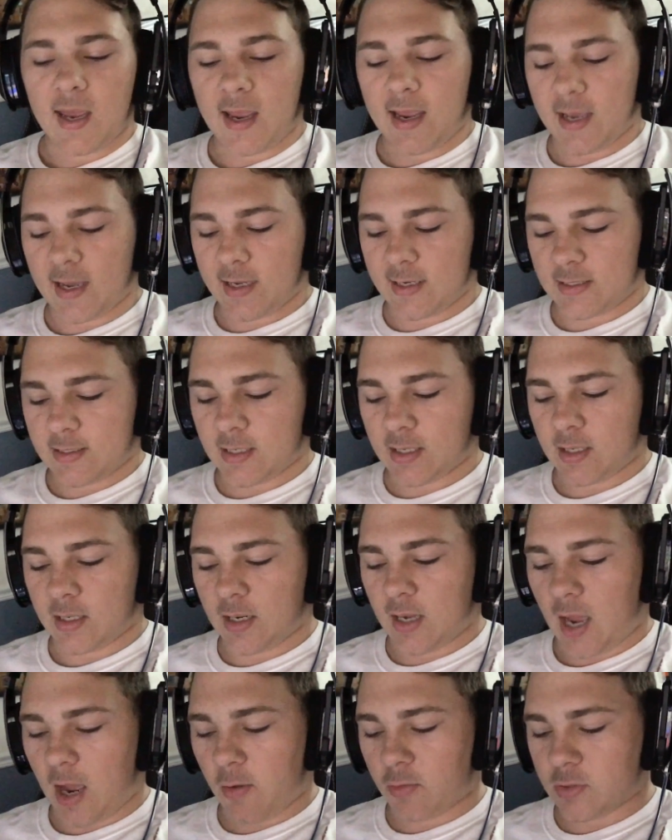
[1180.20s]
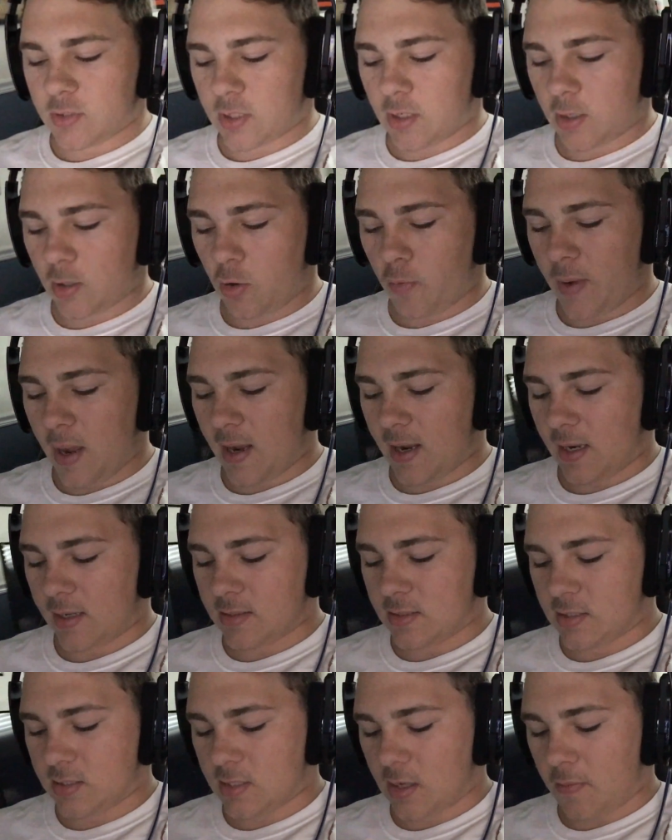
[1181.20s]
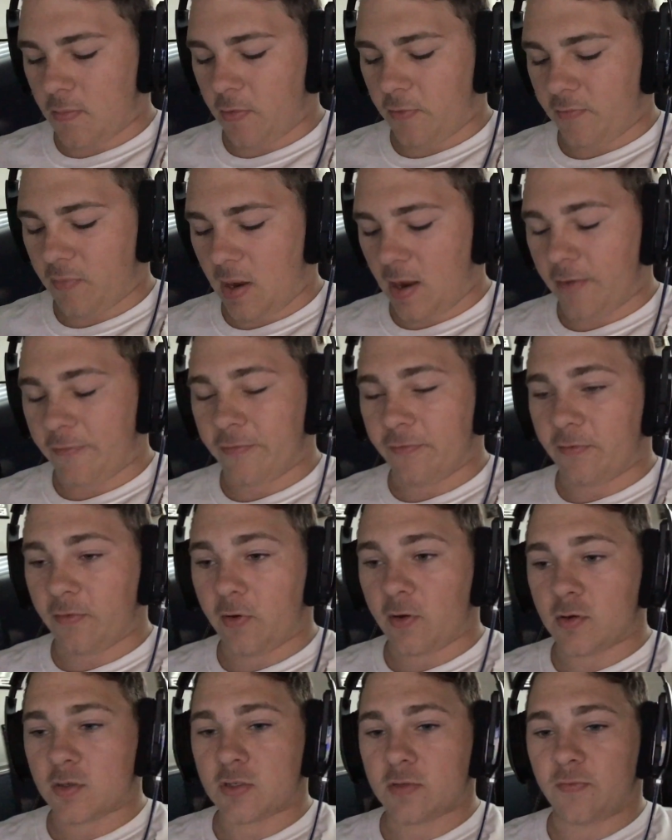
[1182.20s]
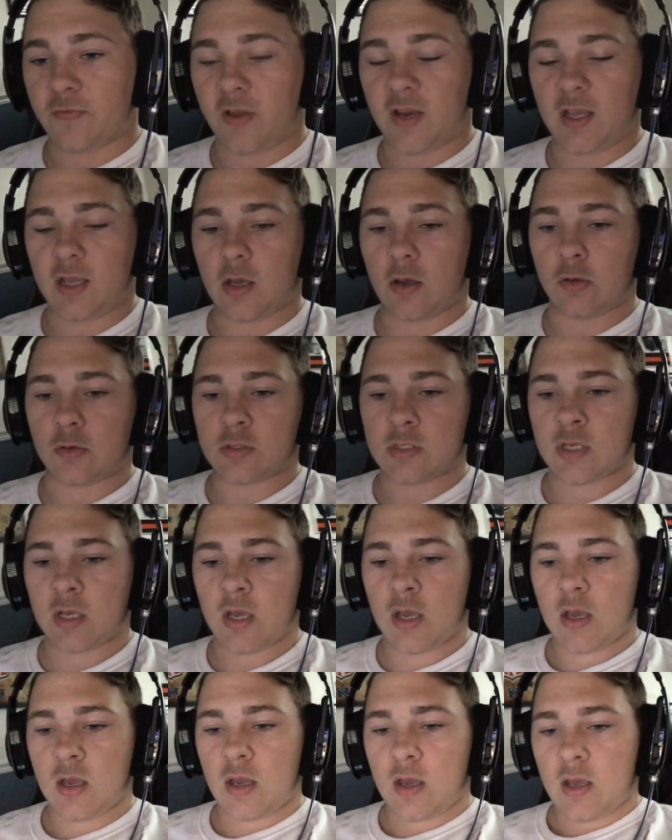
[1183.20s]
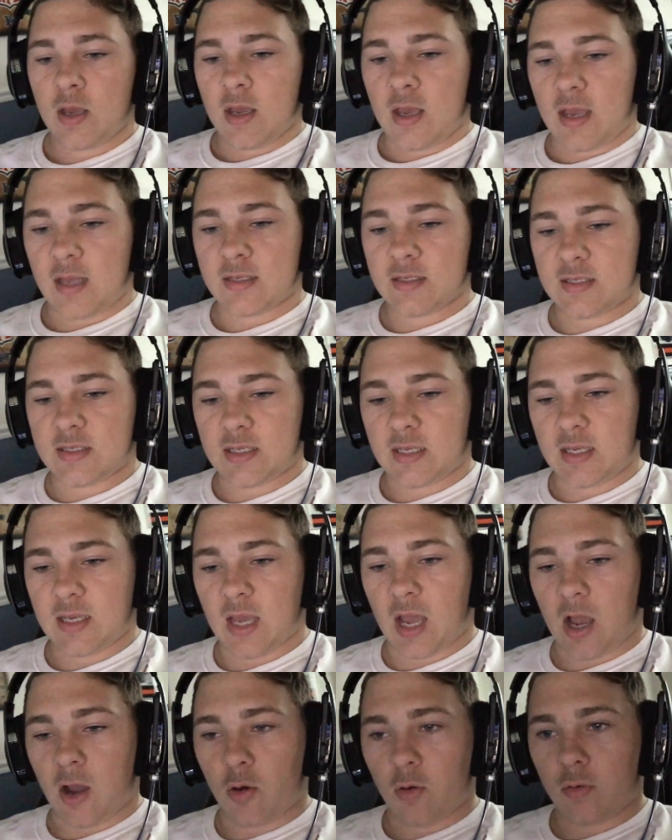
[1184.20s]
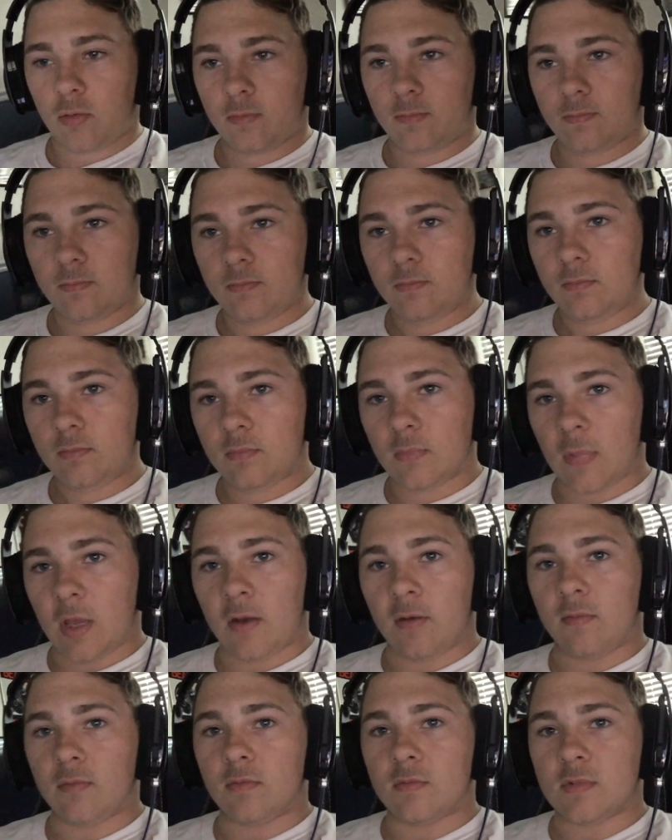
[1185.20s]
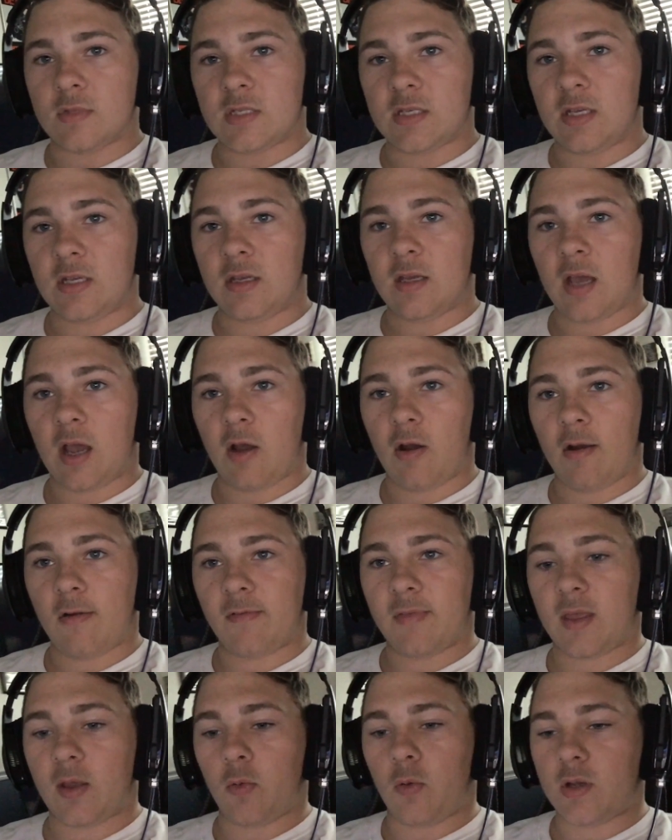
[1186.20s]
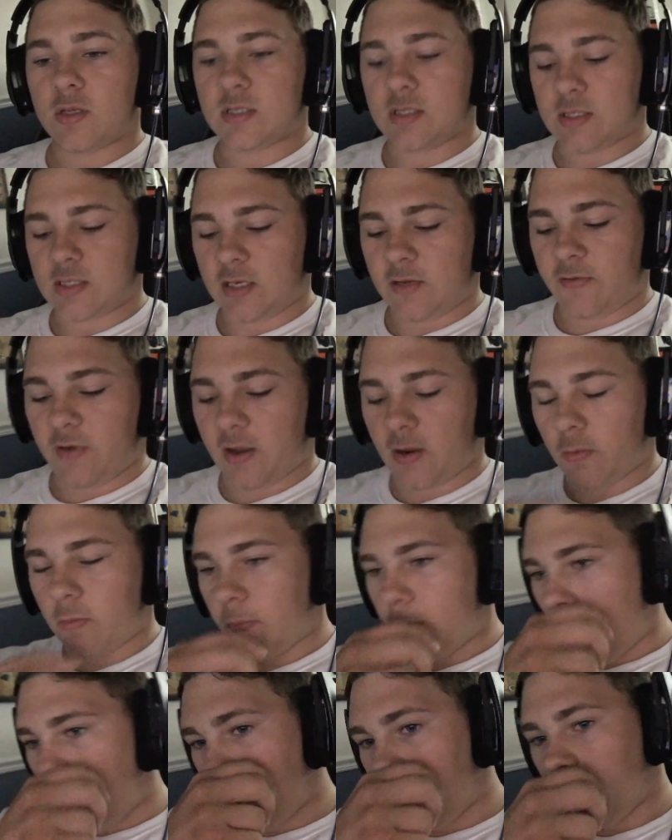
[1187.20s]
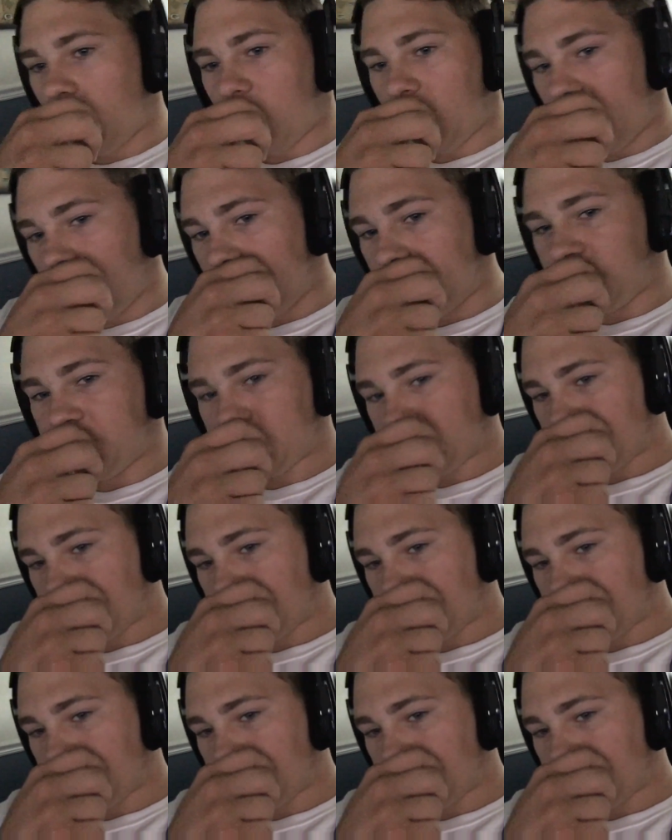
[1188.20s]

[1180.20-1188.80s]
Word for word: And, uh, I was gonna go back on some of my first videos and see how and see how everything was and see if I can remember uh,